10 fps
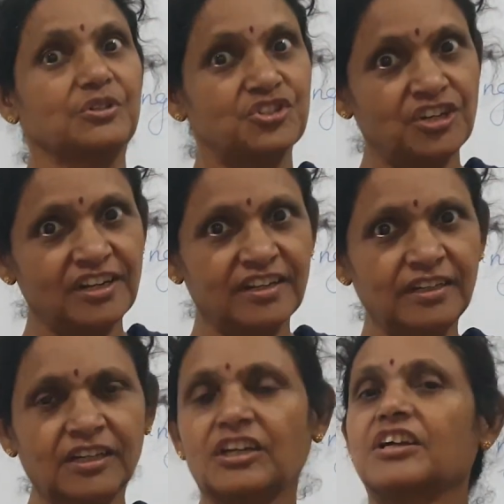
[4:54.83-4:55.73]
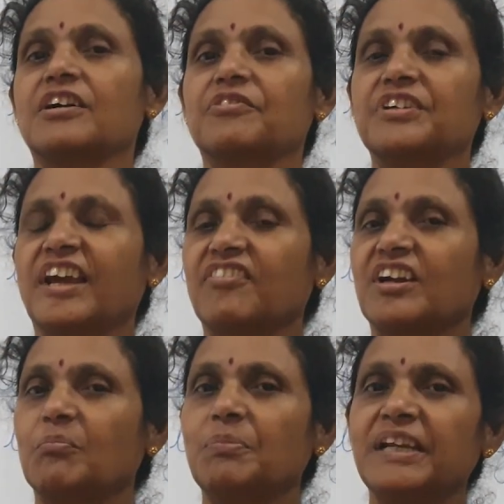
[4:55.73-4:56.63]
Children, we have
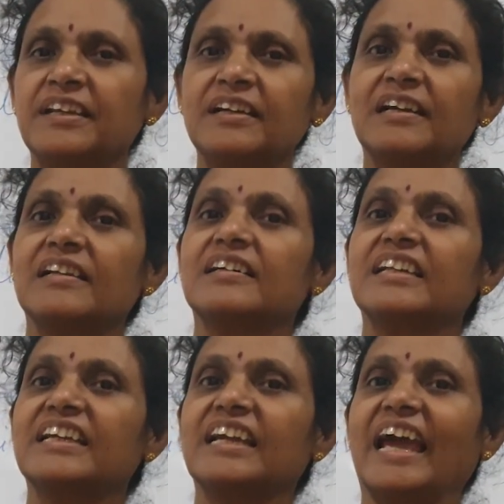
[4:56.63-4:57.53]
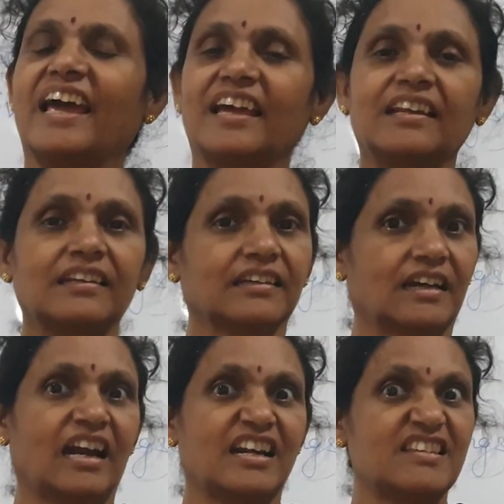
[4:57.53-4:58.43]
completed learning and
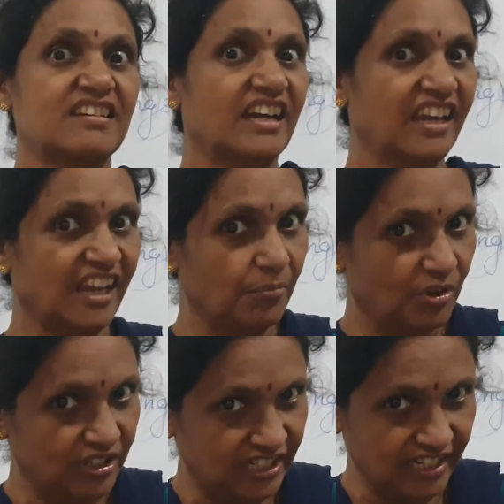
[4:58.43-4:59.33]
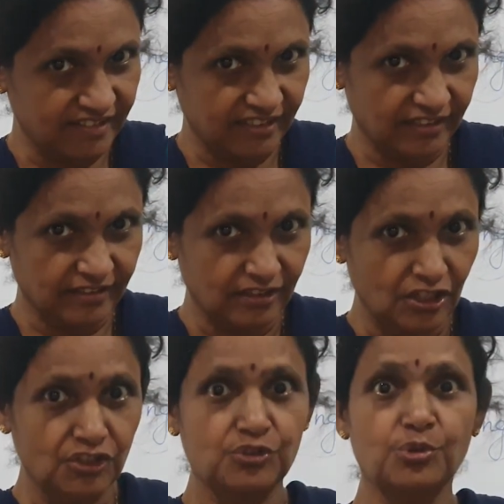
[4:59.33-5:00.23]
understanding about the lesson.
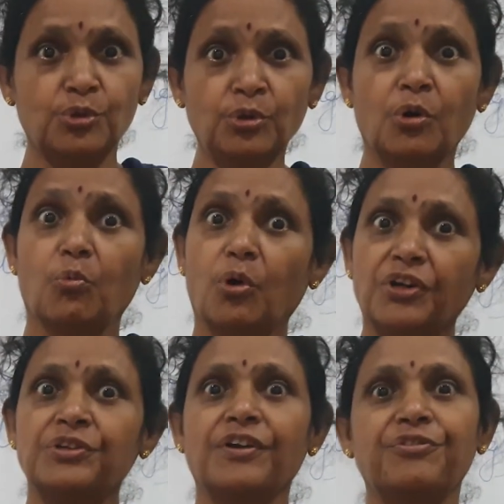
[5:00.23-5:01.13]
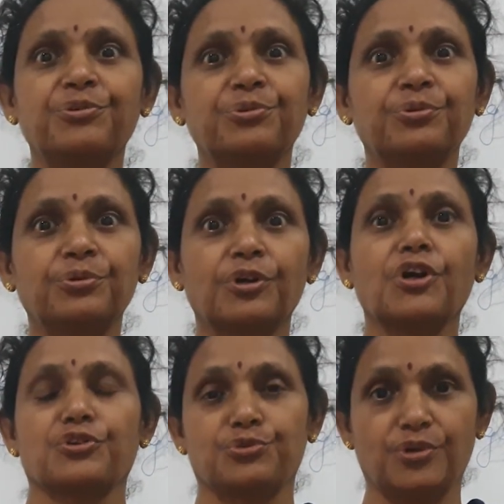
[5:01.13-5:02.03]
So, what you have to do?
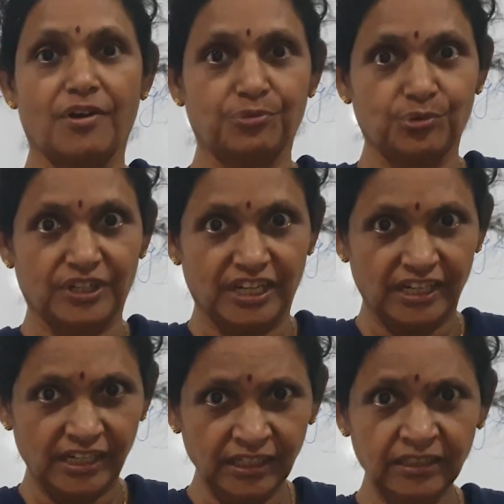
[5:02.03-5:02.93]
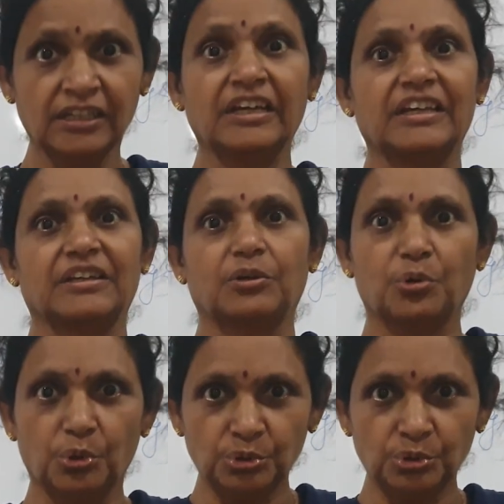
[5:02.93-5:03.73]
You have to again go